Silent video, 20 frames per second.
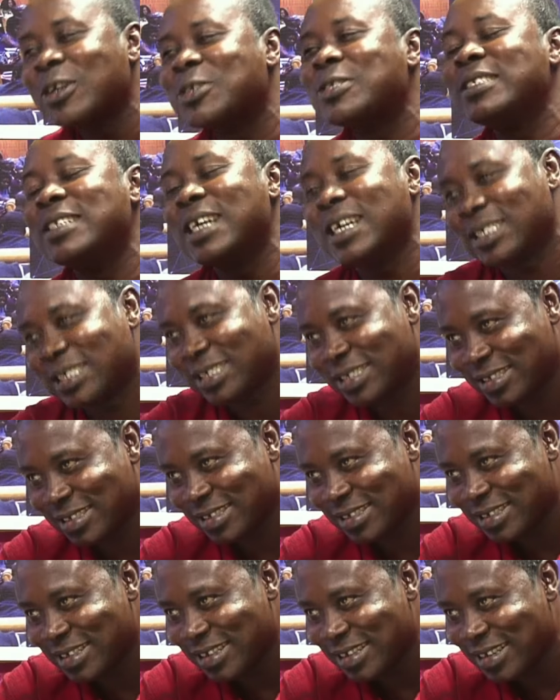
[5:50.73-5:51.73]
yes.
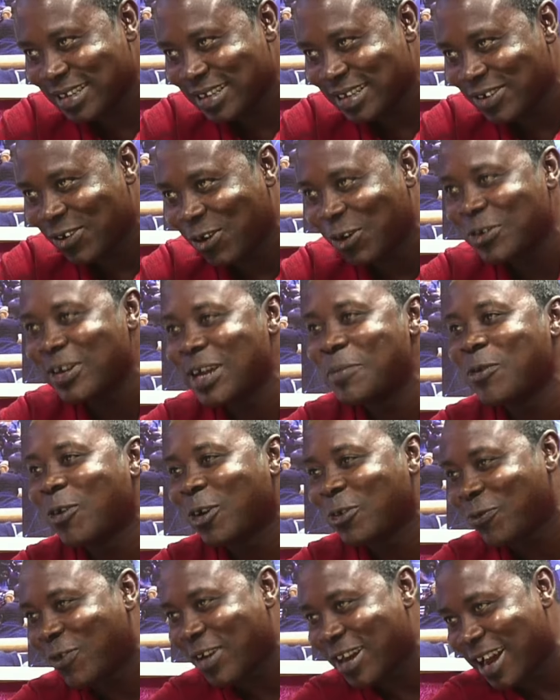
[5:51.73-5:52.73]
On them
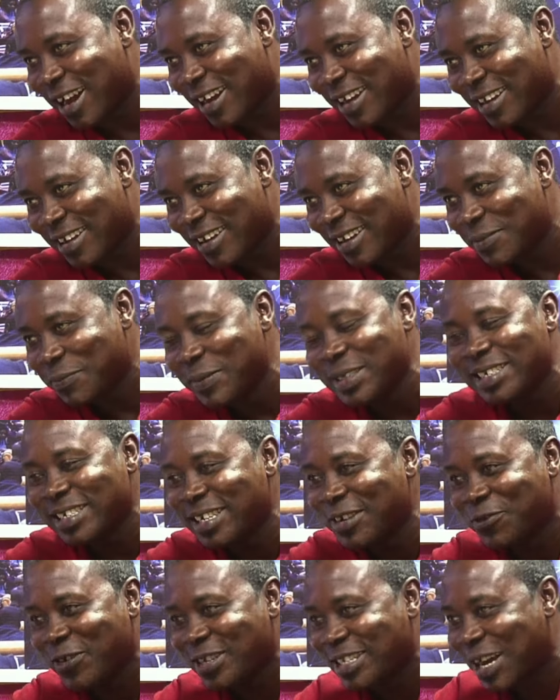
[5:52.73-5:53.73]
godfather meeting the
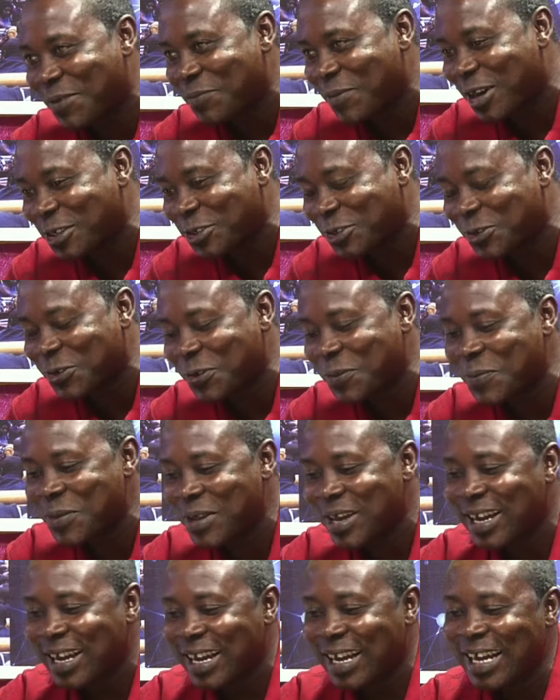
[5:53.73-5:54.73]
twist amazon no
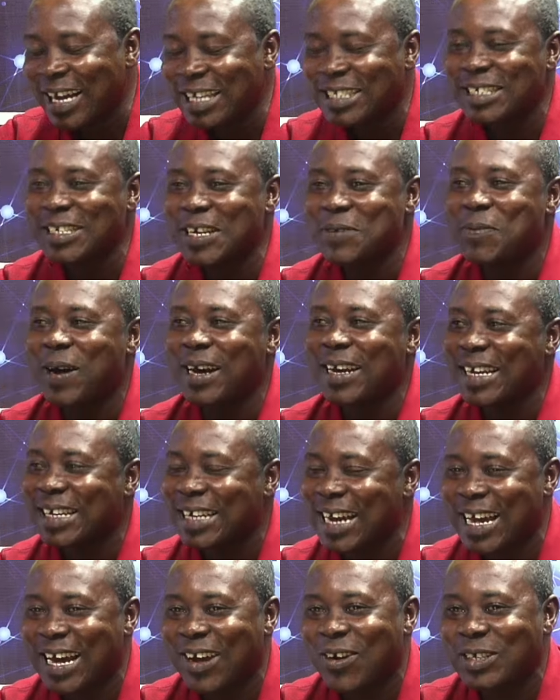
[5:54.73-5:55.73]
etini panika
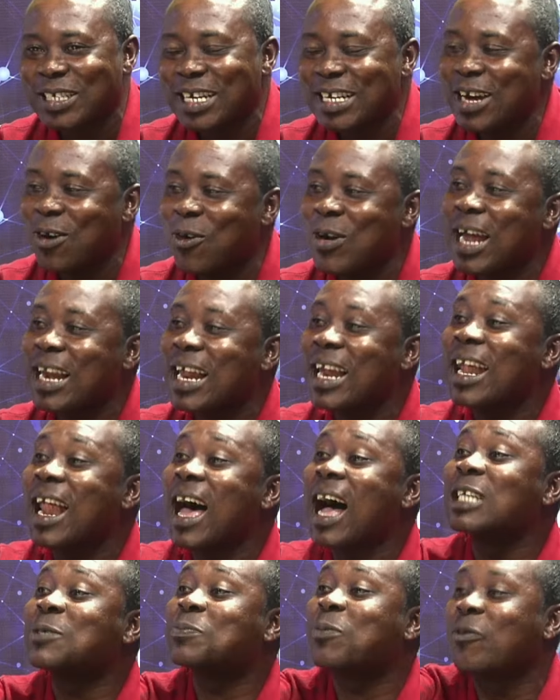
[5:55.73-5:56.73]
ya no say we are the
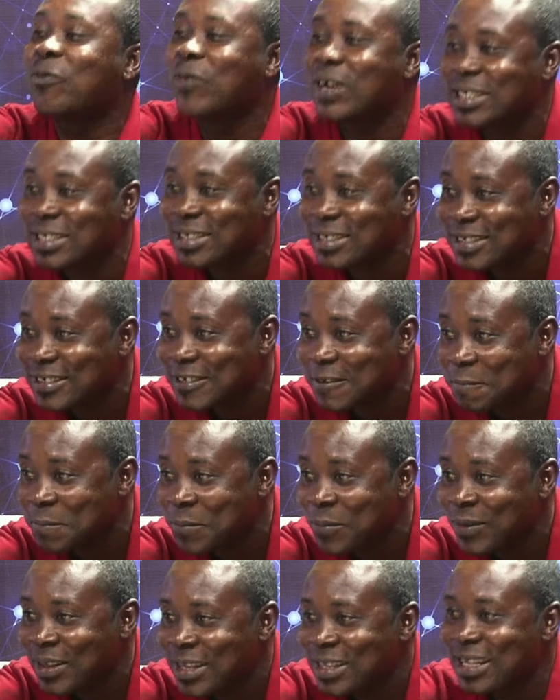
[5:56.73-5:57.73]
last prophet. Okay,
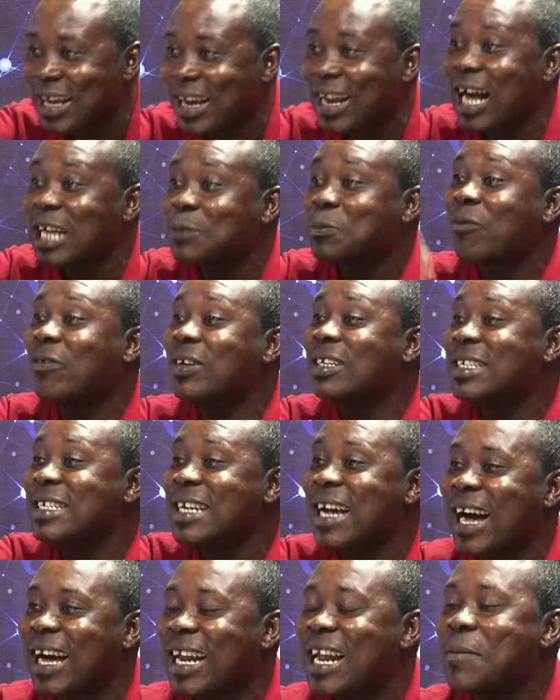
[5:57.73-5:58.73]
the last prophet there
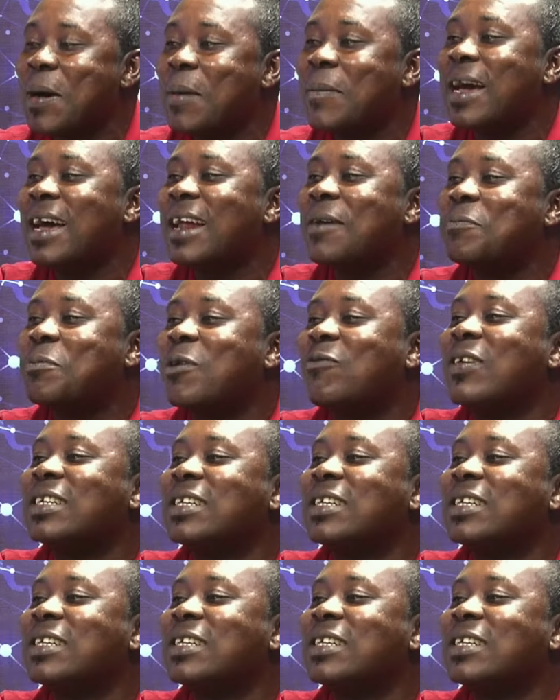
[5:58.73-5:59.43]
I never be prophet